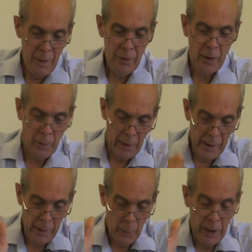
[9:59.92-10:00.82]
So
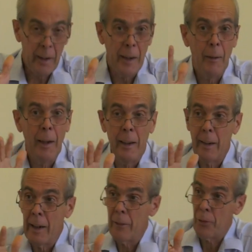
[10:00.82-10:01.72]
anyway,
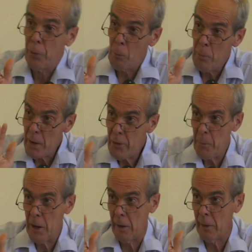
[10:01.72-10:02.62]
it's from this
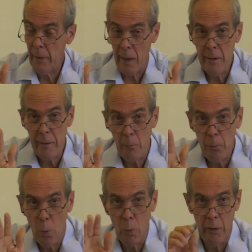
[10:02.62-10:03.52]
period, the
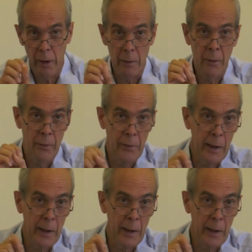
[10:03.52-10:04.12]
1840s,